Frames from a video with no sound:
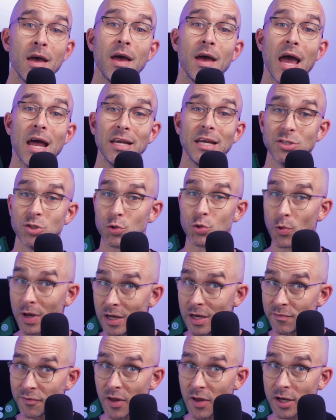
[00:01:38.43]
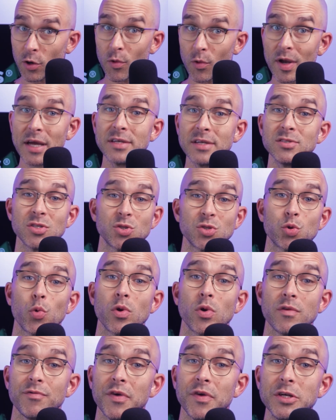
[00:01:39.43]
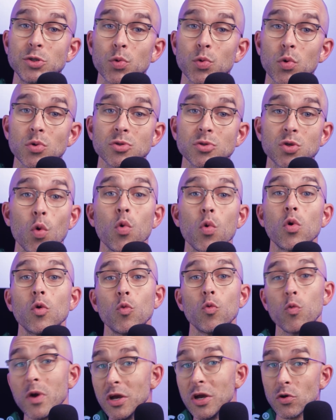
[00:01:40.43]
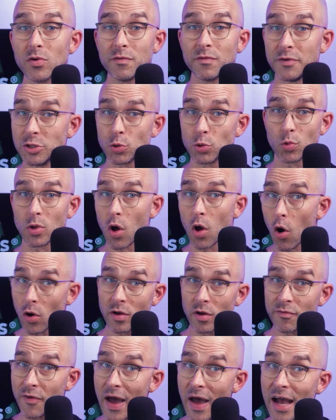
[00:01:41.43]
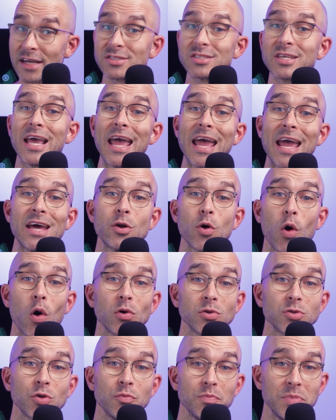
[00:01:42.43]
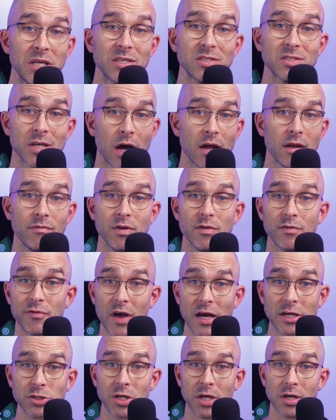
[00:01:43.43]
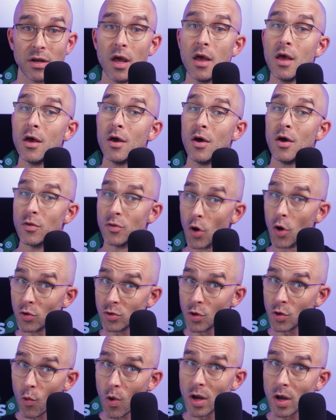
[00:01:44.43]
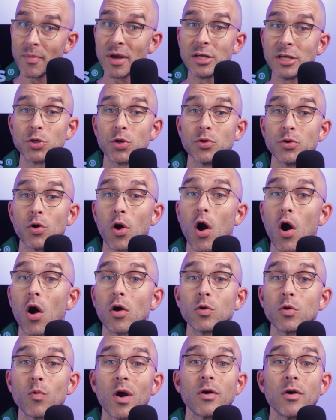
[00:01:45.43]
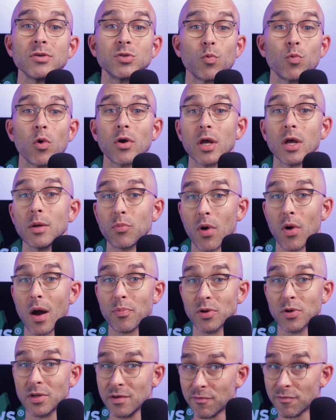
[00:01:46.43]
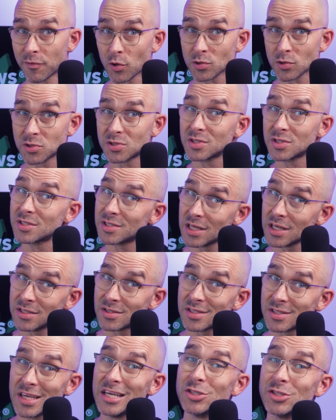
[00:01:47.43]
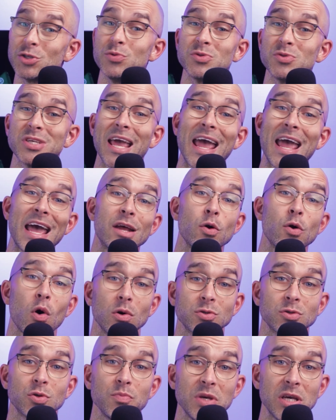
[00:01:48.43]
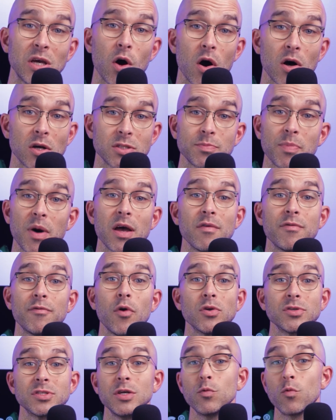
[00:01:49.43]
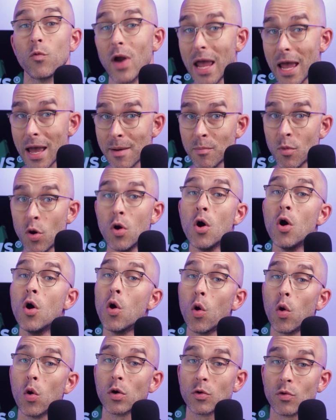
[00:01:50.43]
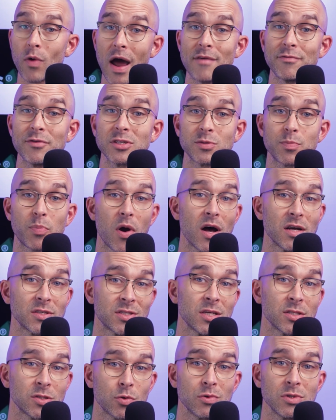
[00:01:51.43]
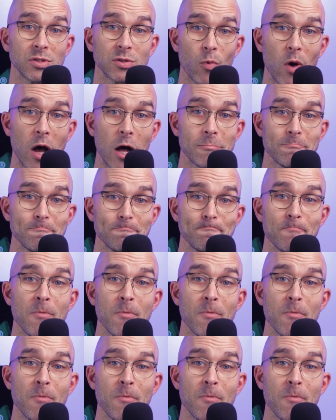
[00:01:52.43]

Any screen flickering, distorted visuals, or weird visual artifacts can also be a sign of infection, though you'll want to make sure your hardware is working properly first, since issues can also be caused by a faulty RAM or graphics processor as well.